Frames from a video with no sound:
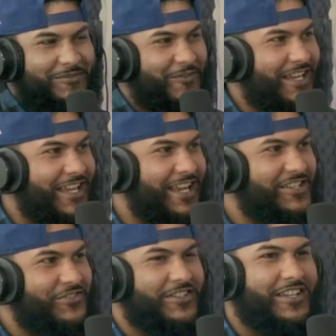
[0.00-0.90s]
bit of no, oh,
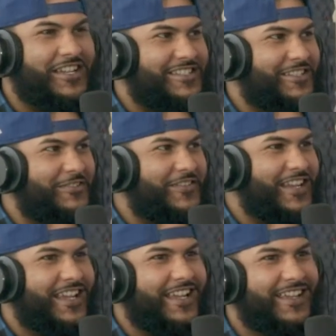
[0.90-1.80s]
fucking extra puffed, dust
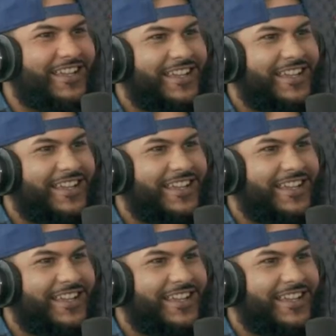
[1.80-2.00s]
over there.